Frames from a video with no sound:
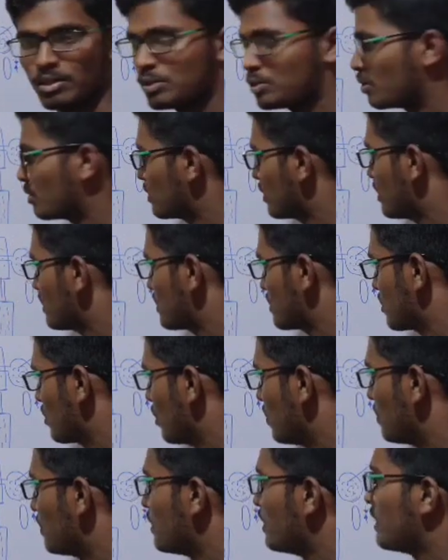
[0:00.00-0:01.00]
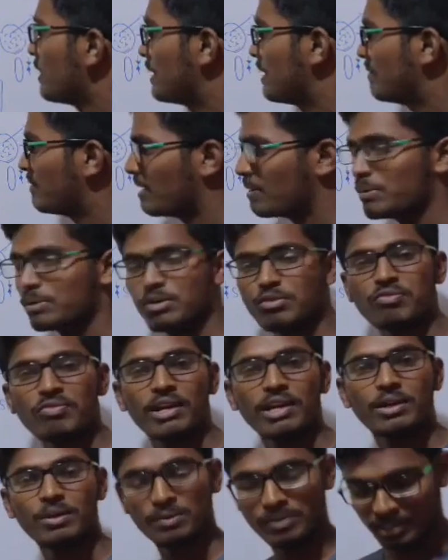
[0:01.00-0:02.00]
Through telescope, they will be able to
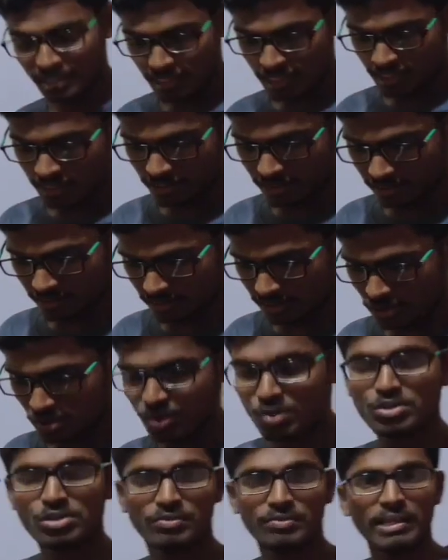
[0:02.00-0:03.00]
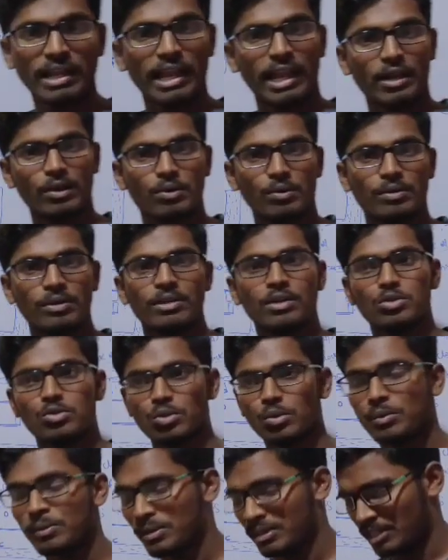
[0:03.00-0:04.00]
find out the charge of the electron.
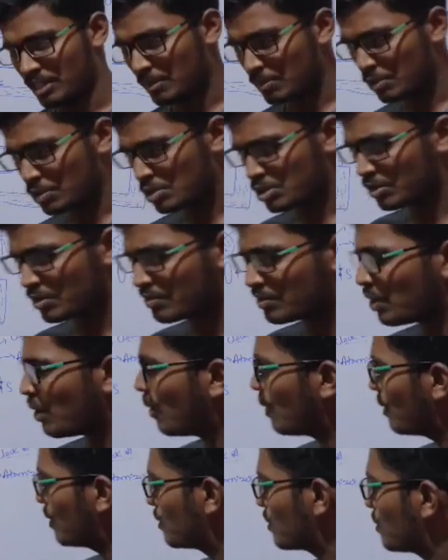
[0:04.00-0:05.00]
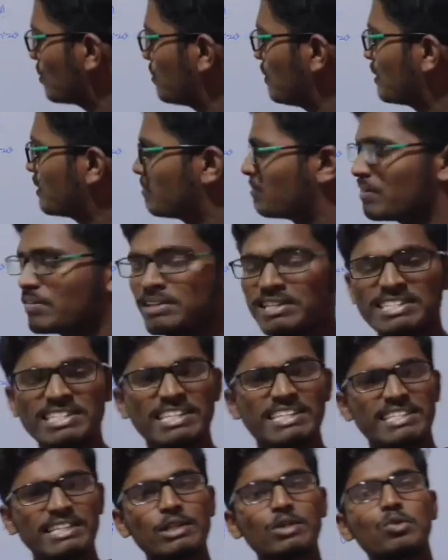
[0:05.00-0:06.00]
So the motion of the oil droplet we will
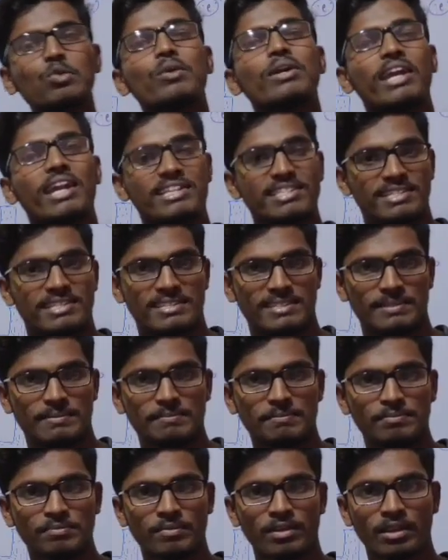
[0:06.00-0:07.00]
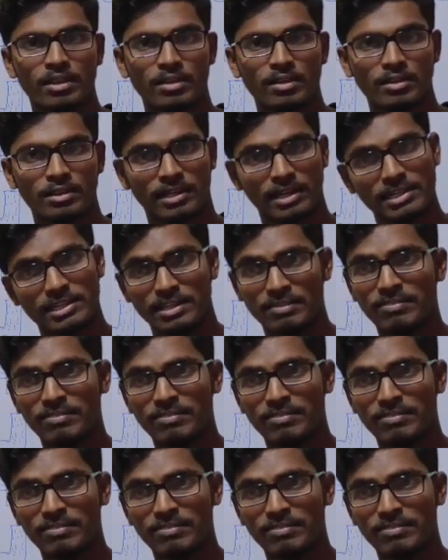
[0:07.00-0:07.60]
discuss in two cases. Right?